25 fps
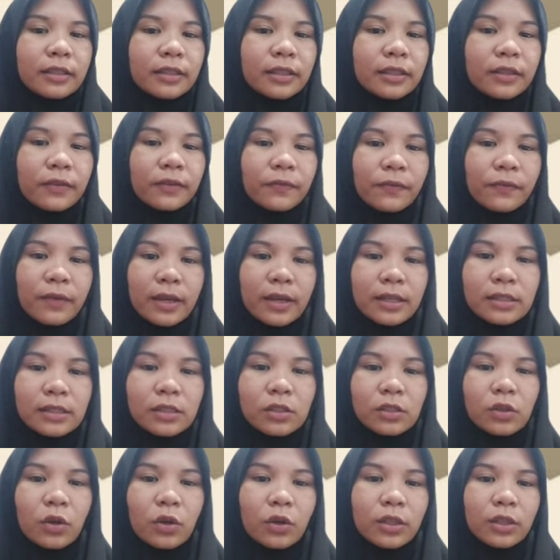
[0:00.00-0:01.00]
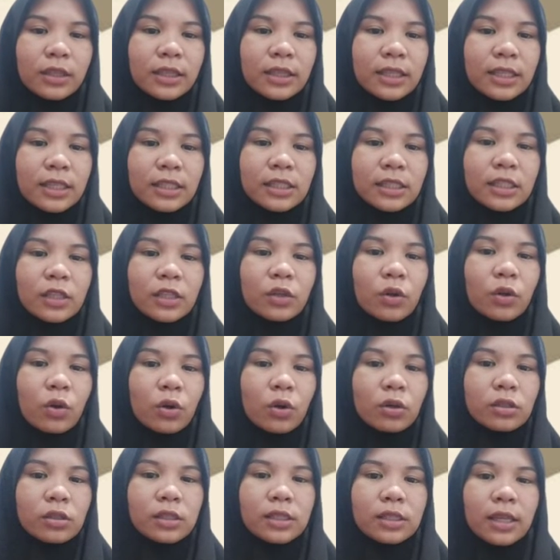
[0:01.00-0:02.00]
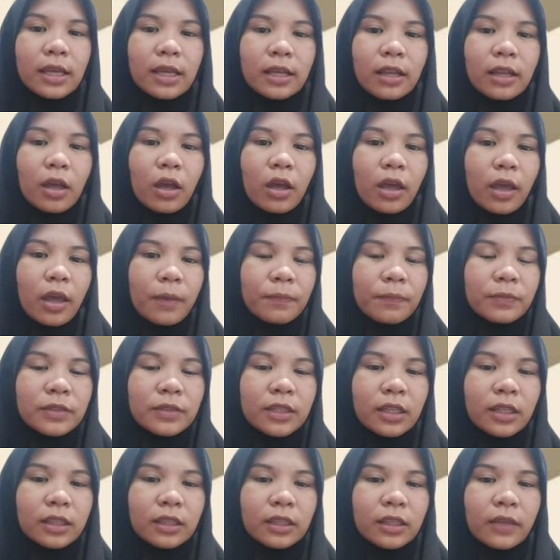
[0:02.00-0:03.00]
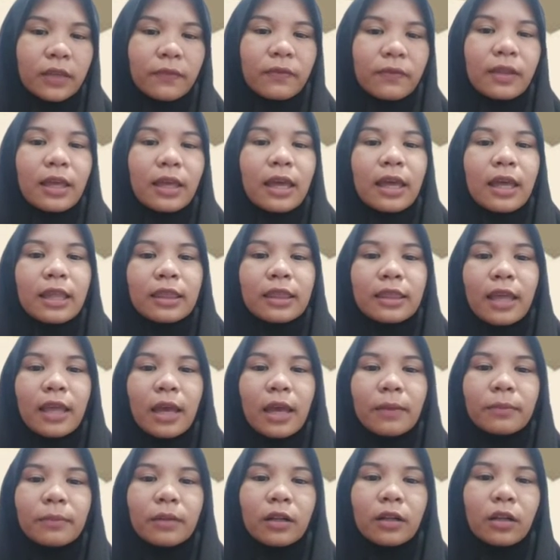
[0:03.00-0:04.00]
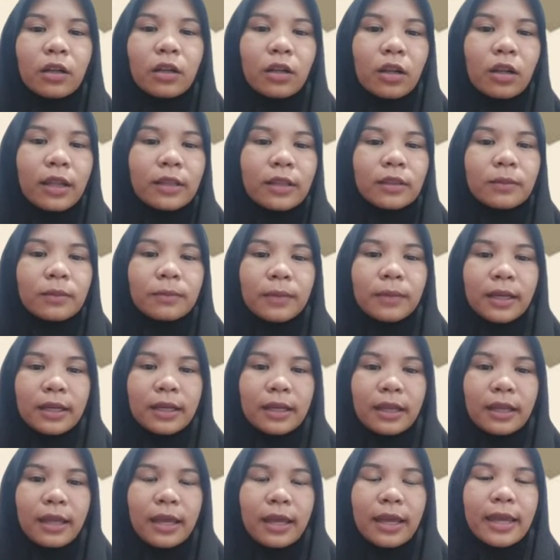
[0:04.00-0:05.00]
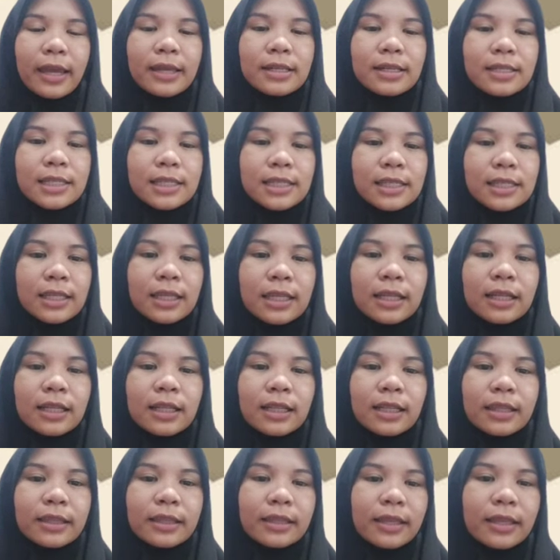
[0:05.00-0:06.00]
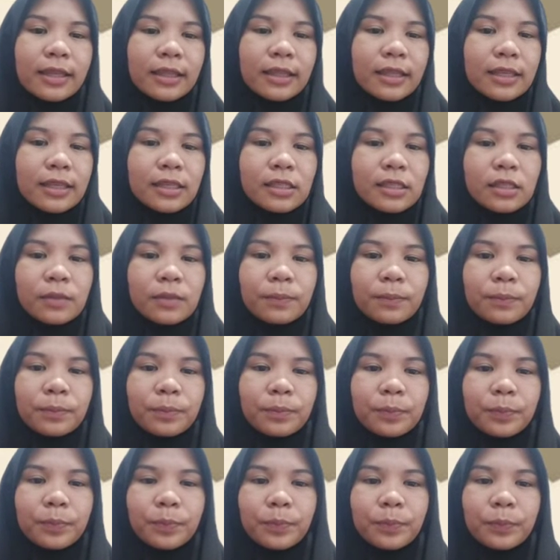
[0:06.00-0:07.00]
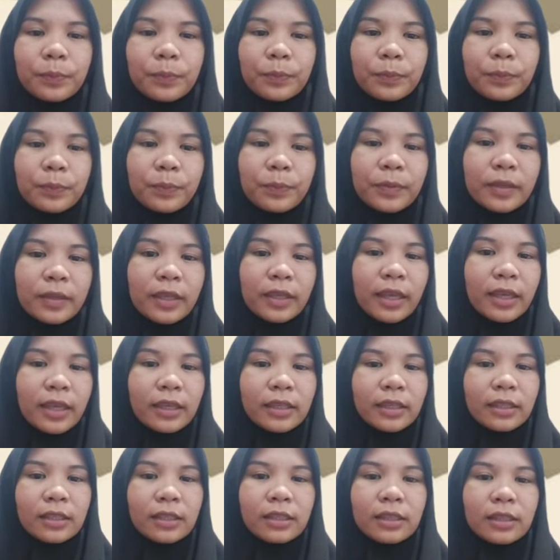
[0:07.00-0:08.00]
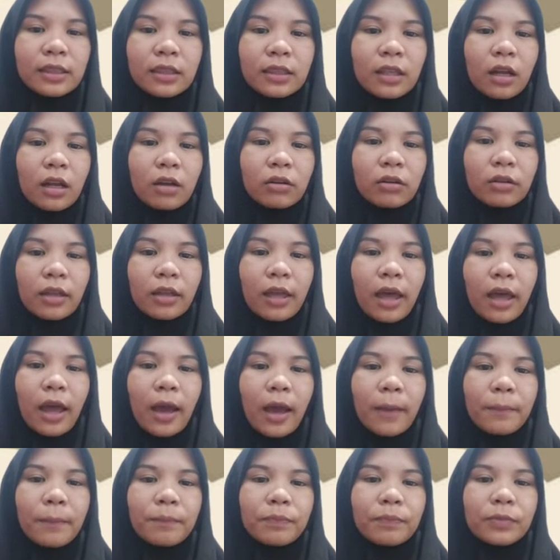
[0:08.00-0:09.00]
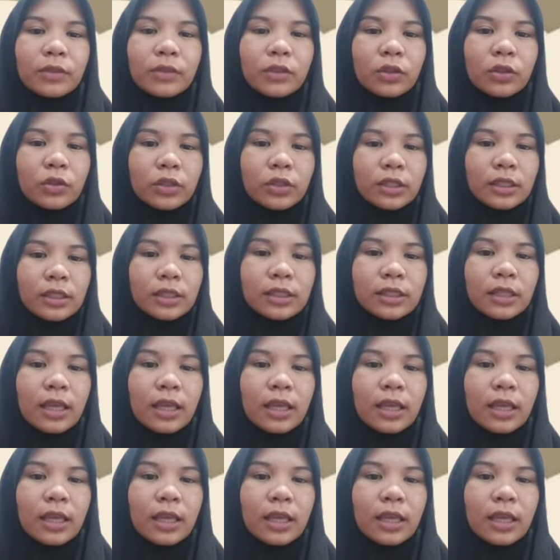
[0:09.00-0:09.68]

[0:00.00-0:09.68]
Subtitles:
depends on teaching goals and objective, time allotment, and skill that is being taught up to the